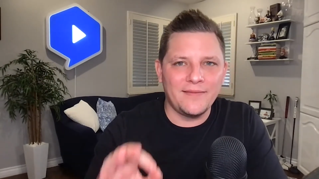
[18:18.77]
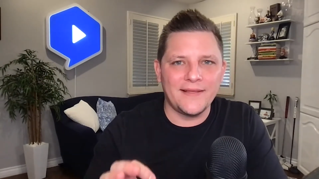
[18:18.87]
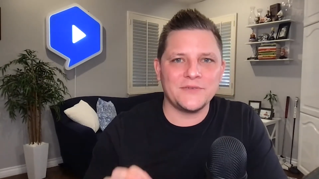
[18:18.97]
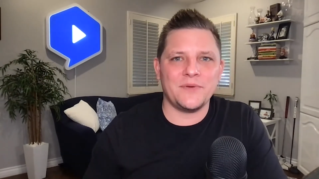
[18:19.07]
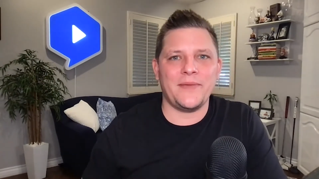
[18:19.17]

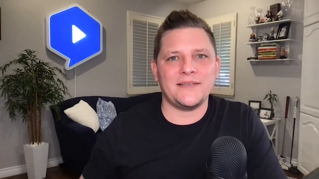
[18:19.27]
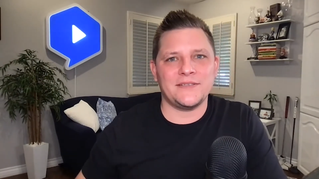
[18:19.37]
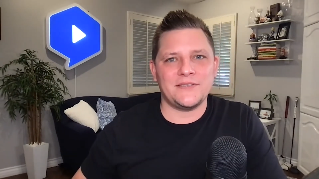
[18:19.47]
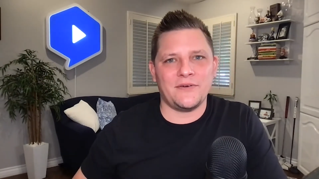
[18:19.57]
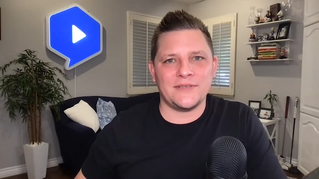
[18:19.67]
That's what makes
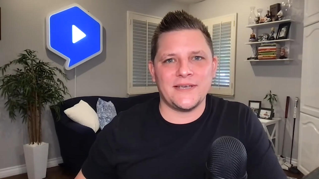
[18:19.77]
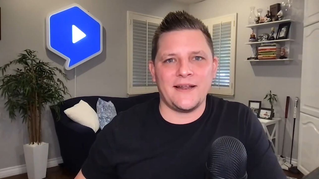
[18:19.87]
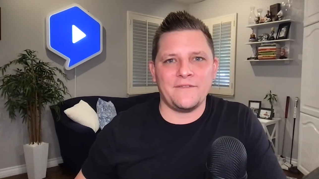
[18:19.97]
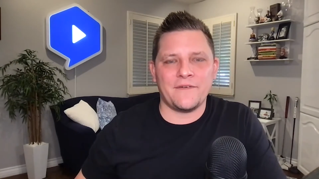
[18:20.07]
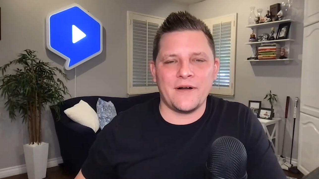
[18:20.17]
it so
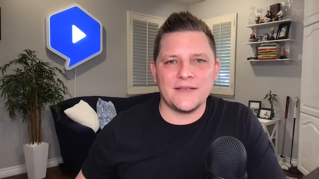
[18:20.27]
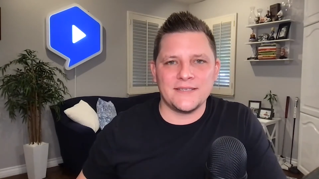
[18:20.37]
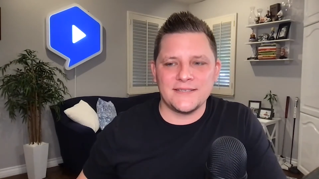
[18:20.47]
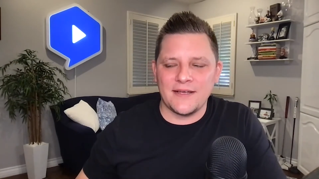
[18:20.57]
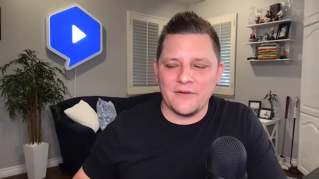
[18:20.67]
exciting for us.
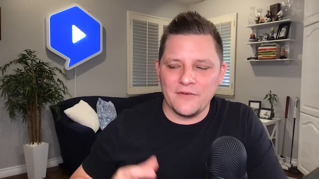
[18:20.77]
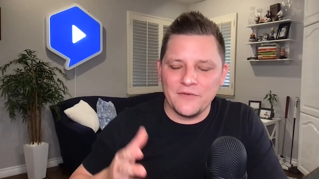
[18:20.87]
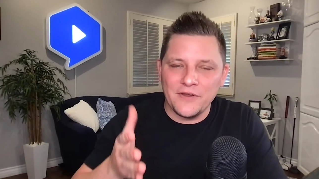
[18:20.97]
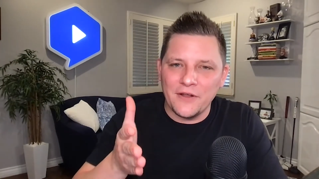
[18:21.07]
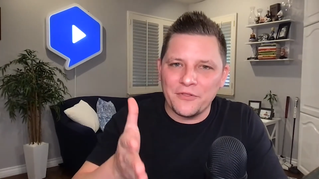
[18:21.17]
Is that
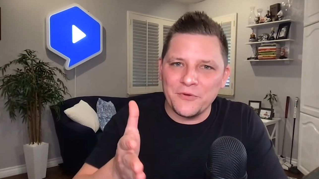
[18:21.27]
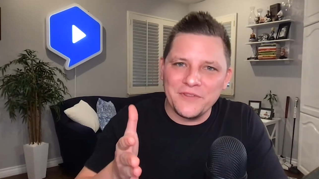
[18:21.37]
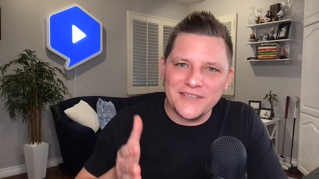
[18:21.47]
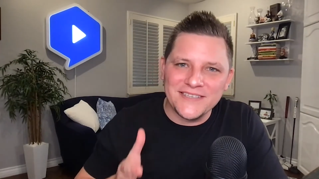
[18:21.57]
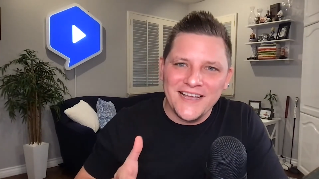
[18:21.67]
through
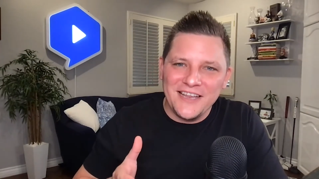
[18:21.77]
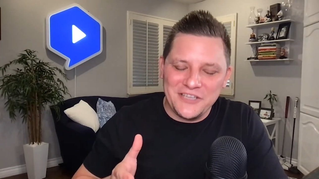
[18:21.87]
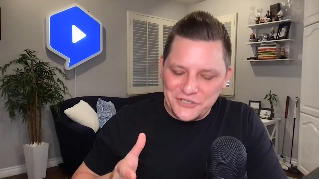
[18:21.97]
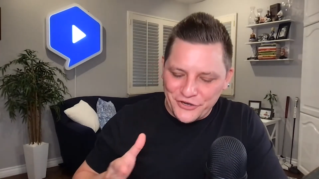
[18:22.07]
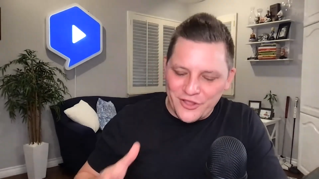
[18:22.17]
these
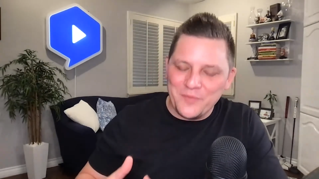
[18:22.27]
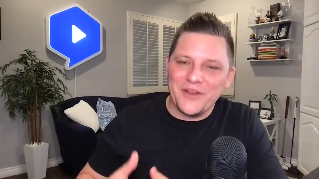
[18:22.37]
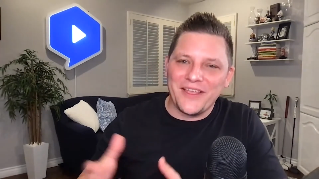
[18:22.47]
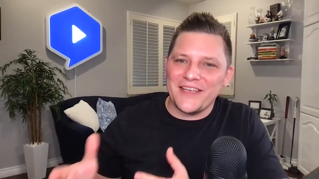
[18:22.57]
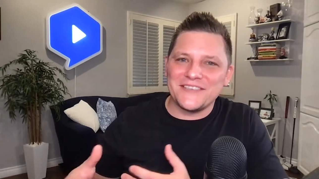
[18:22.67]
digital
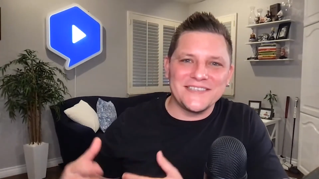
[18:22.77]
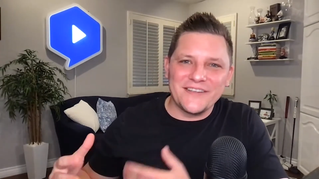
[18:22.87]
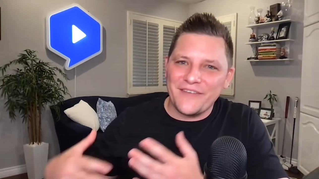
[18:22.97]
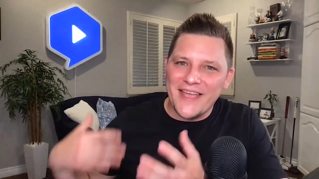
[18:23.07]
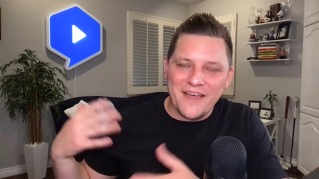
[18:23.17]
communications that
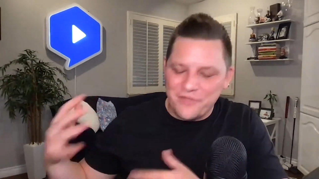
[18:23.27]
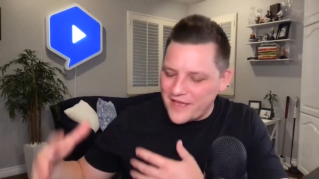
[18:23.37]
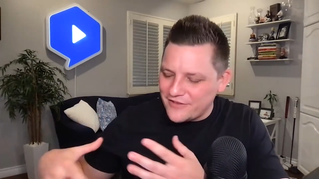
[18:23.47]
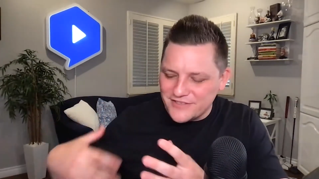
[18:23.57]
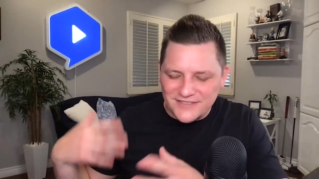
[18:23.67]
we have
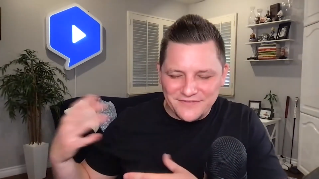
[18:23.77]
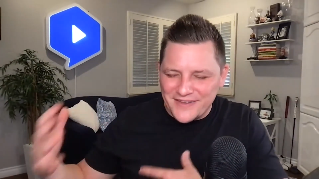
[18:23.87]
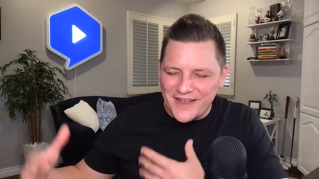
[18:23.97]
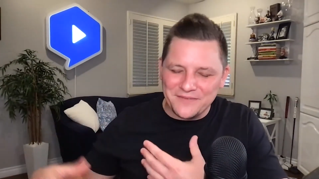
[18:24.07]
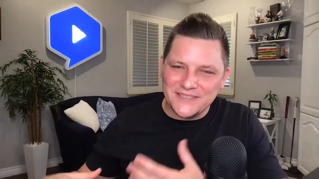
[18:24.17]
thousands of
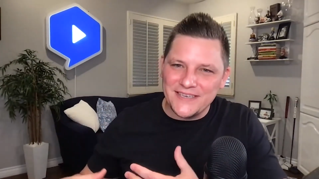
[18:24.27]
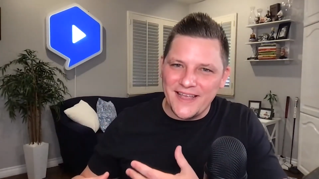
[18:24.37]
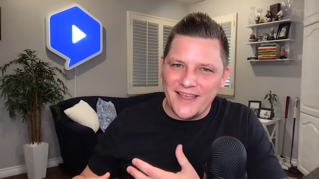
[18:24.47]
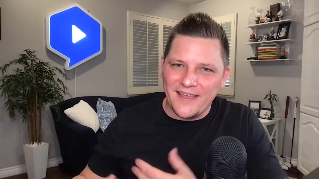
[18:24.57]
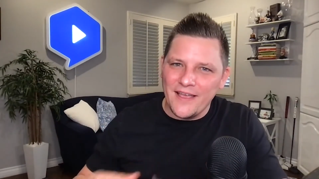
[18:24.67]
times a
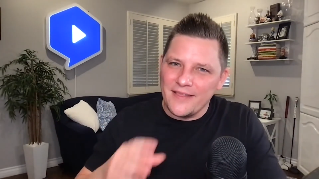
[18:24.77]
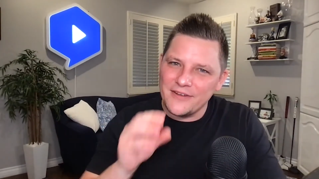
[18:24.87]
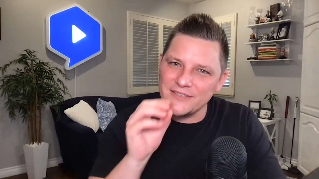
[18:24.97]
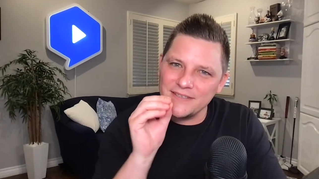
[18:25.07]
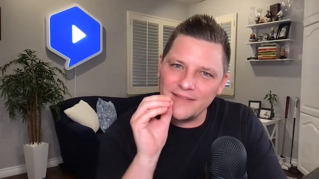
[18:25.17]
day,
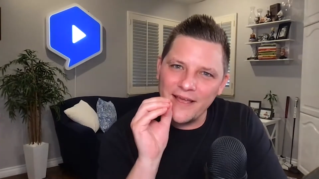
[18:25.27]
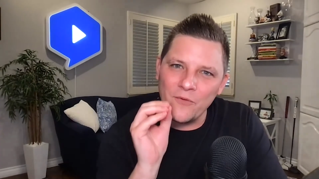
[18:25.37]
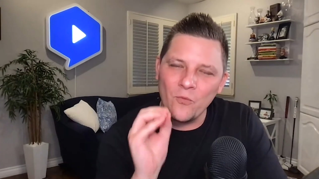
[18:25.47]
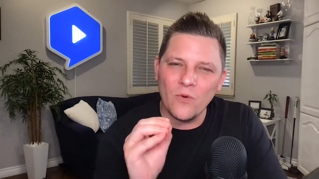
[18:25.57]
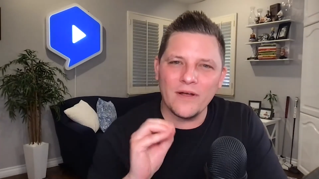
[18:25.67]
there's still
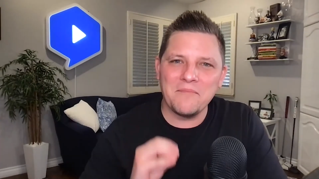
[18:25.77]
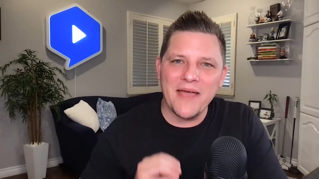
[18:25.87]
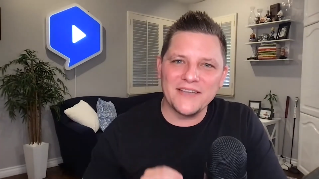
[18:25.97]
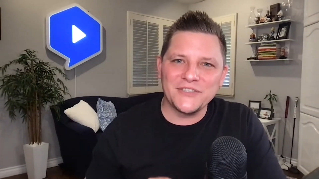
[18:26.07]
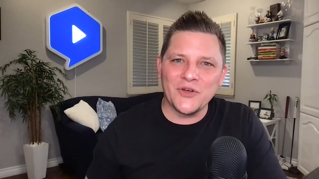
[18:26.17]
that one
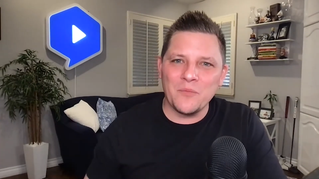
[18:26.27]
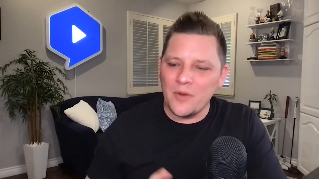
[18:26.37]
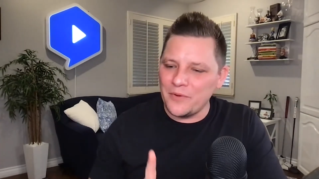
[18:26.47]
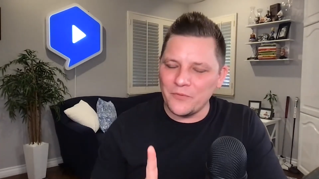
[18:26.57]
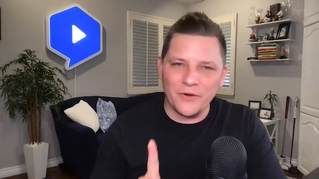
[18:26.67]
magical
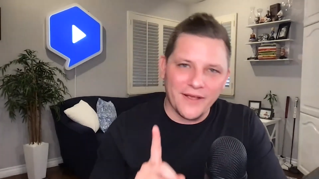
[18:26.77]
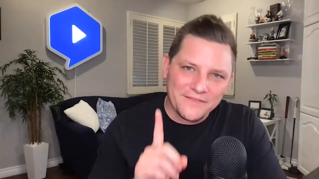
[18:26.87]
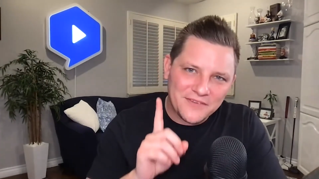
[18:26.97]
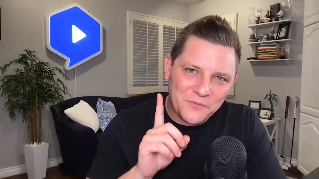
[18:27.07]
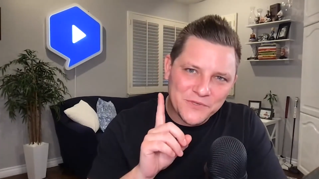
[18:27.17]
moment where you
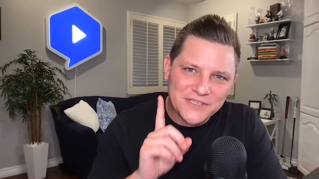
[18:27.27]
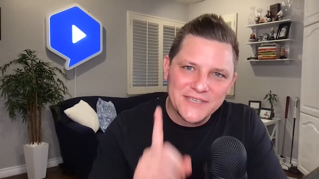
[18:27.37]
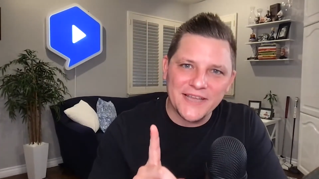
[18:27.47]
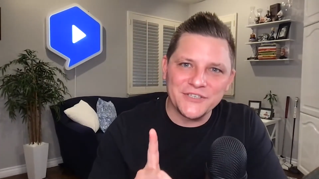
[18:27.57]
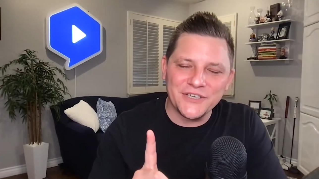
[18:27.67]
have someone's
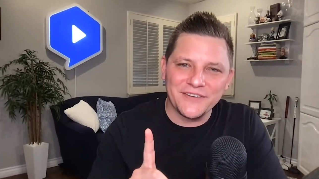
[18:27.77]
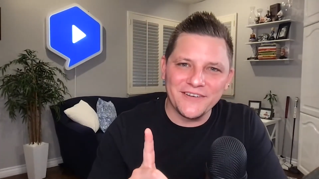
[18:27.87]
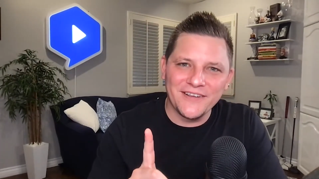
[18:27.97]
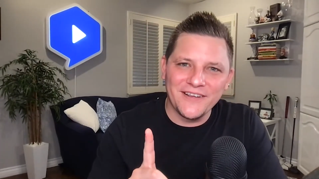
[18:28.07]
attention